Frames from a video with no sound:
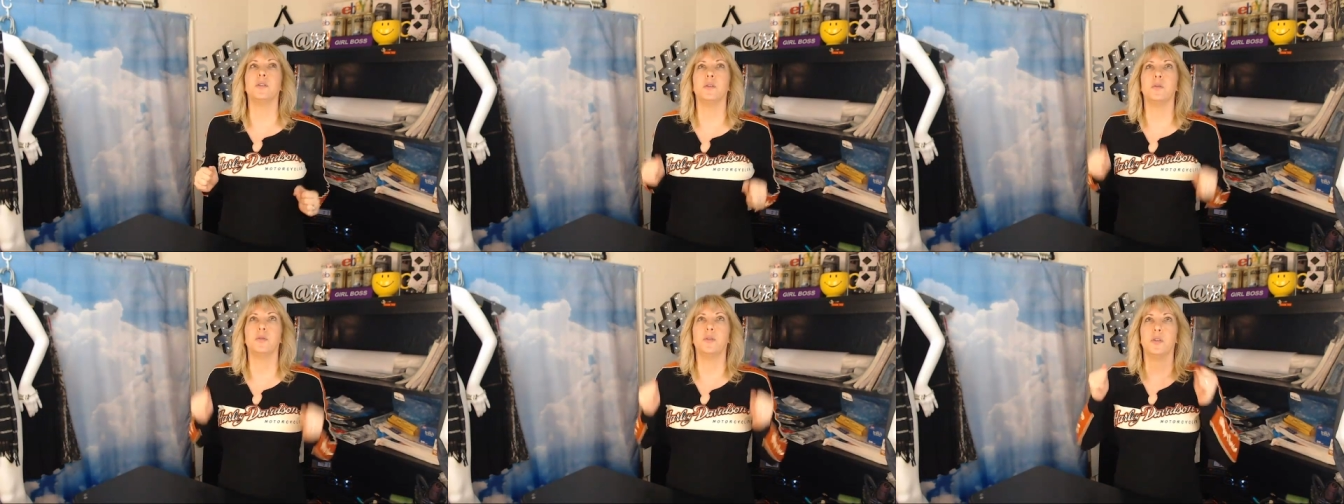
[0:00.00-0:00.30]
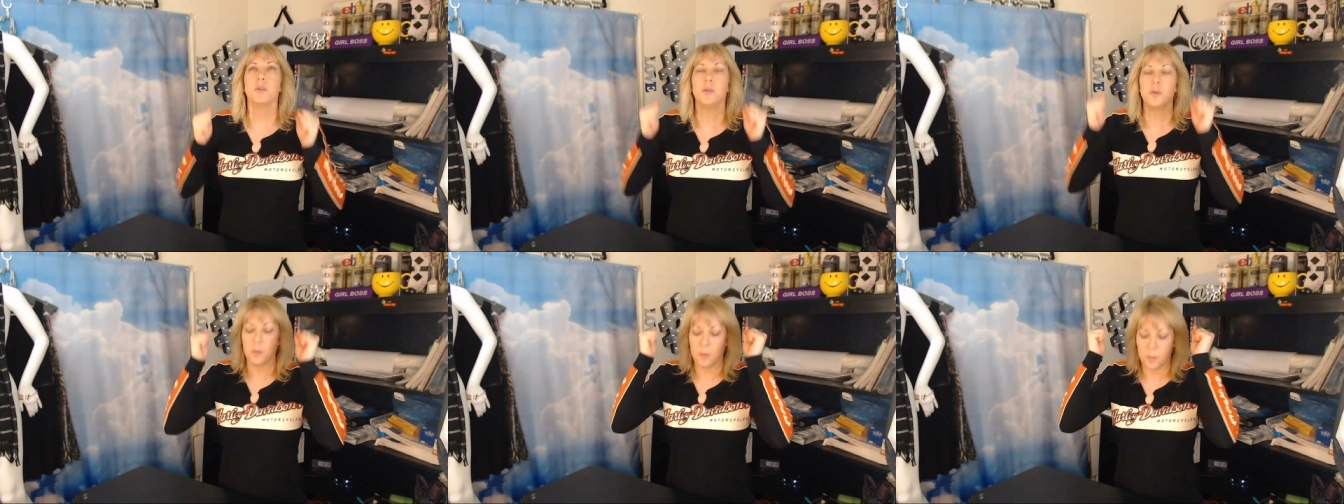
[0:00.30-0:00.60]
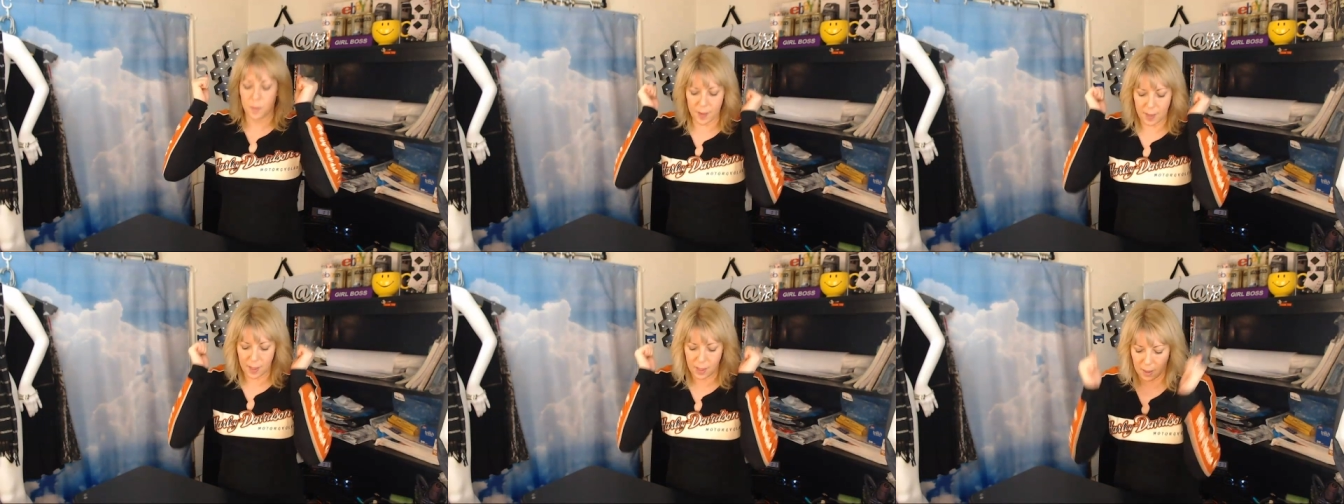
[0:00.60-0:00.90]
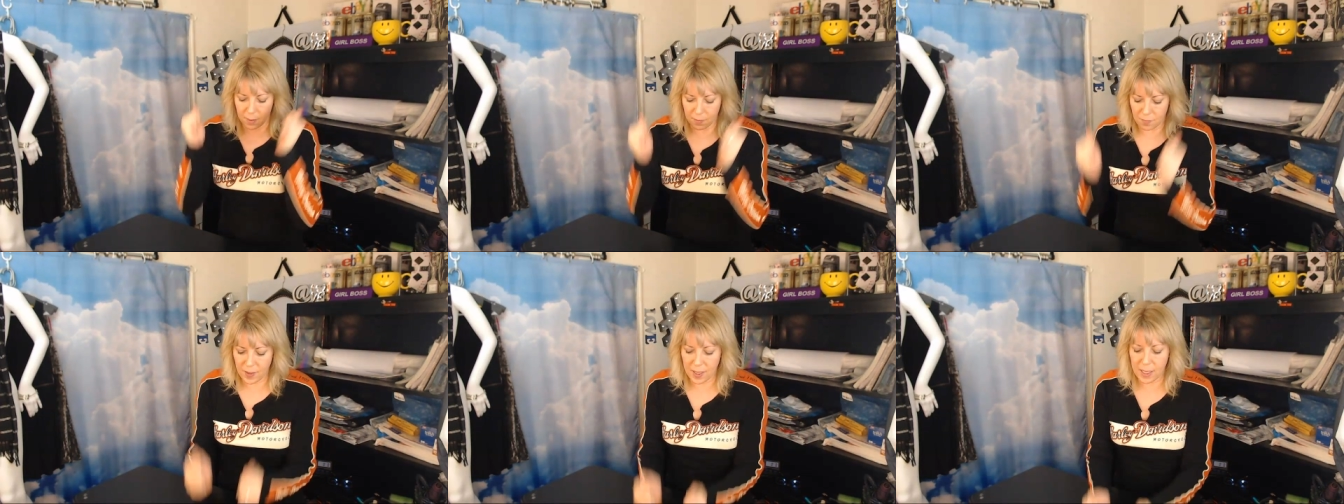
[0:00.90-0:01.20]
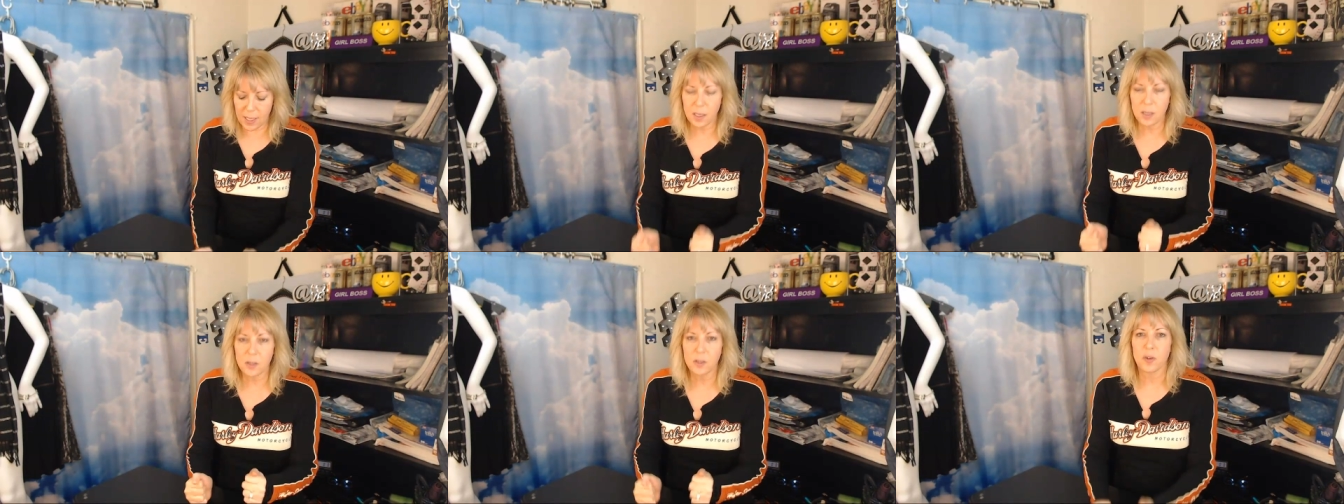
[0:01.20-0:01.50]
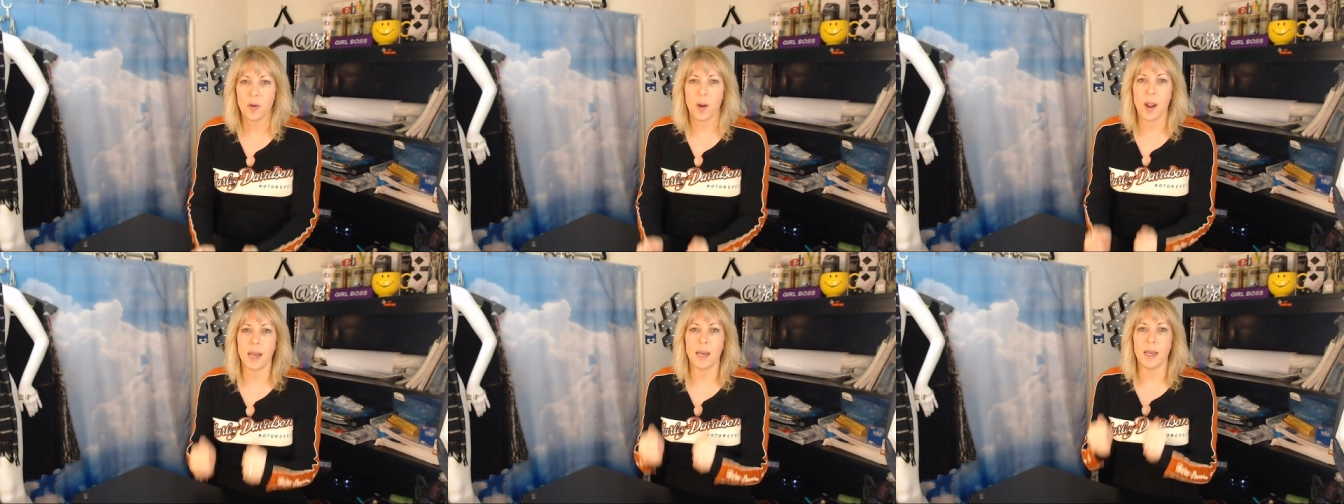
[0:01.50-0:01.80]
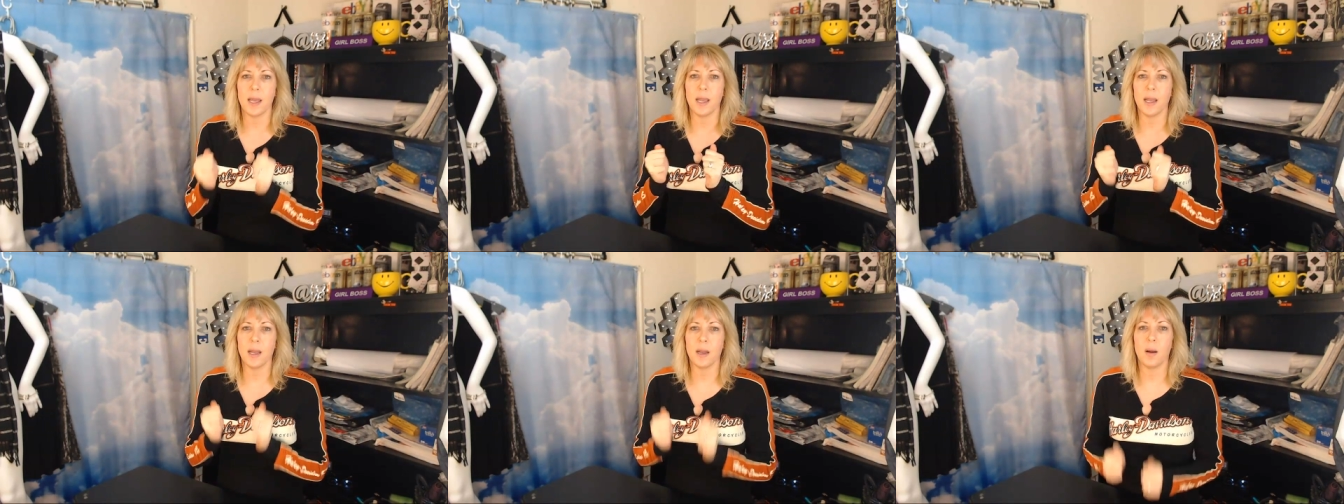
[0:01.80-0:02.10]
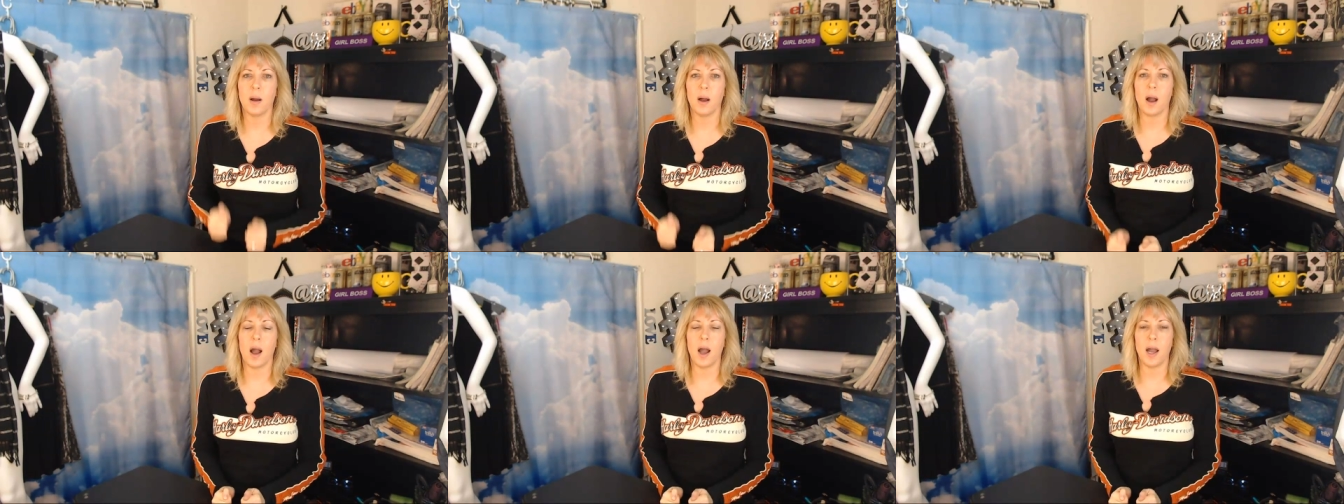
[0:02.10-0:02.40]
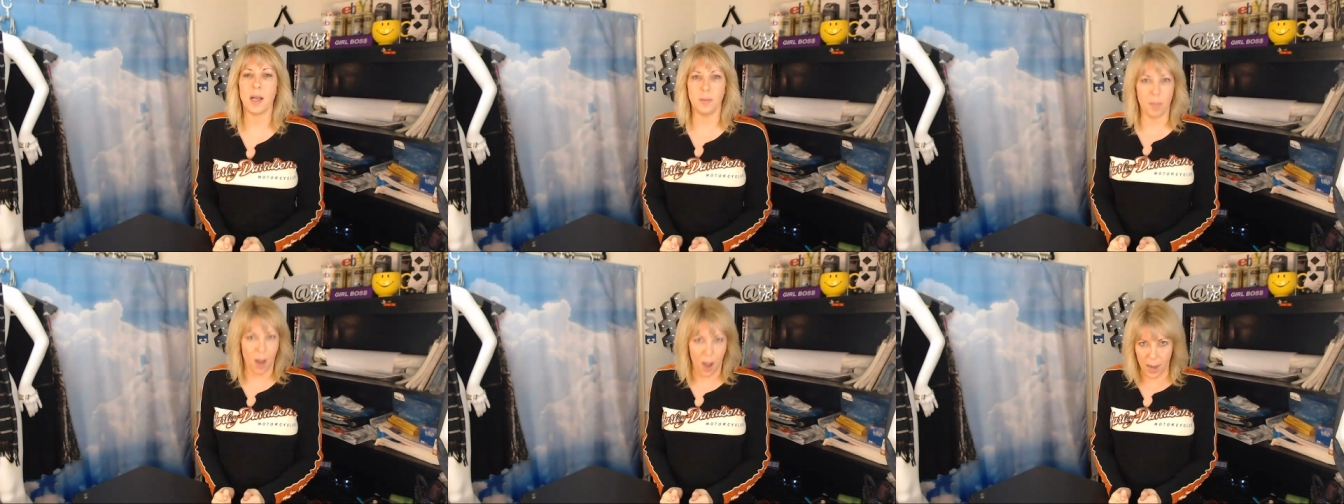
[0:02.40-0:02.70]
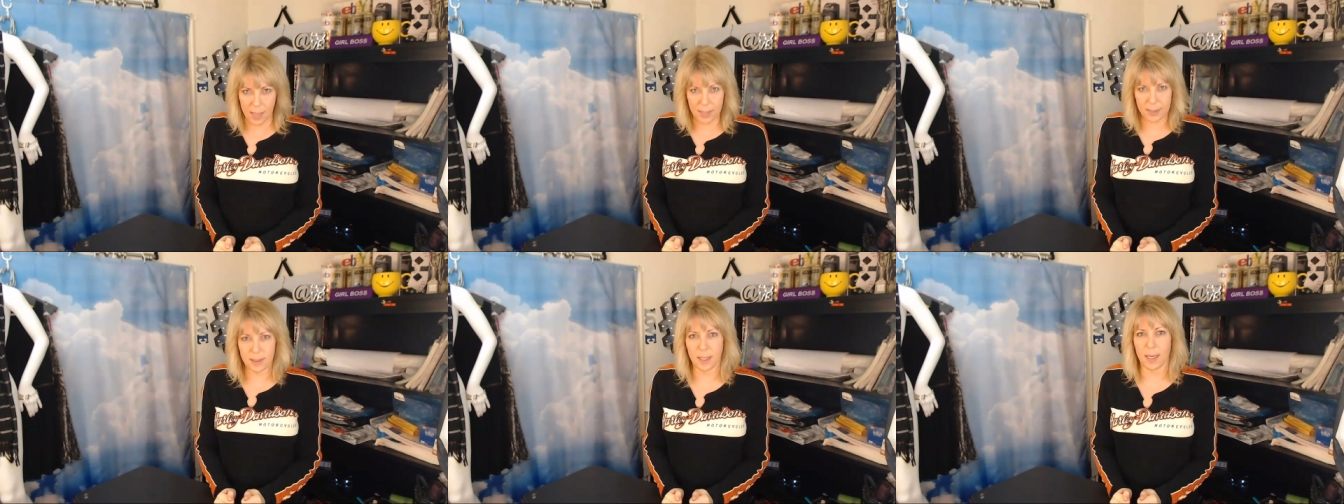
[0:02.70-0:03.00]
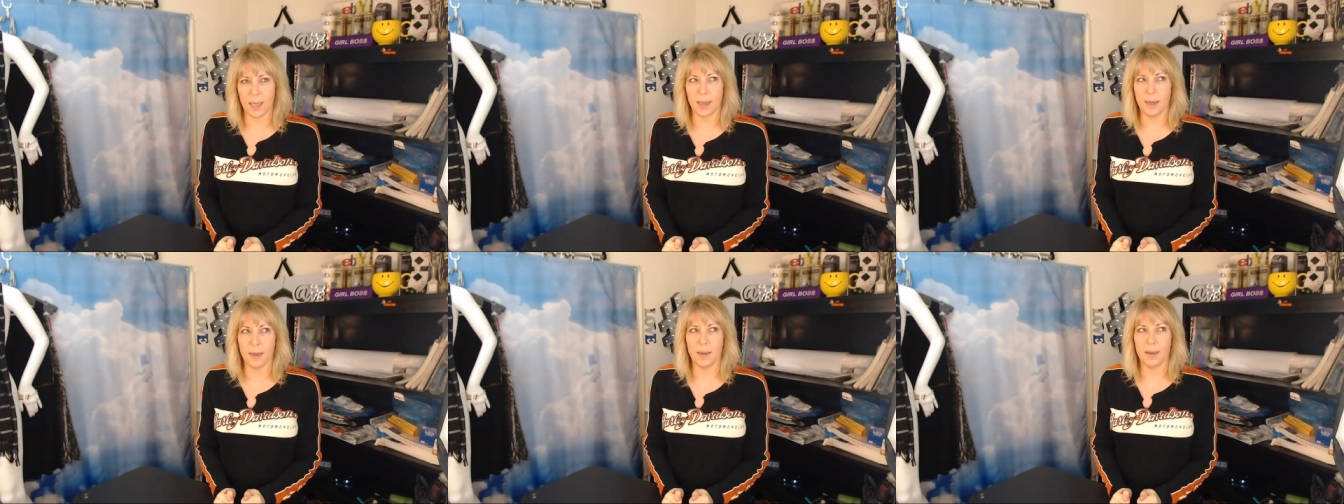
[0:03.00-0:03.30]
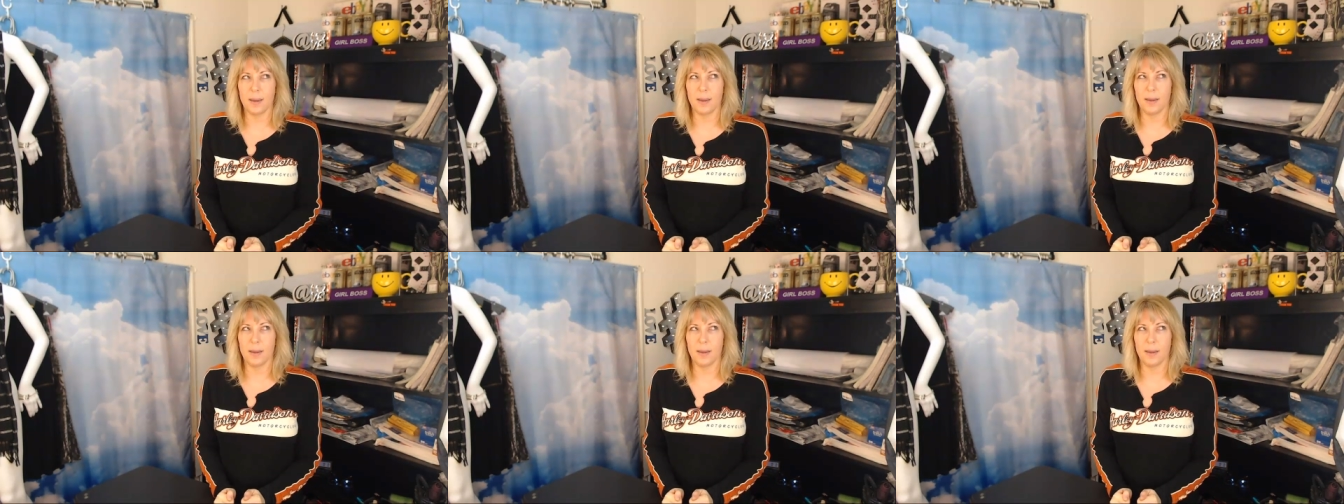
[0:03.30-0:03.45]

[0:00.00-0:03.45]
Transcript: to do the via trading unboxing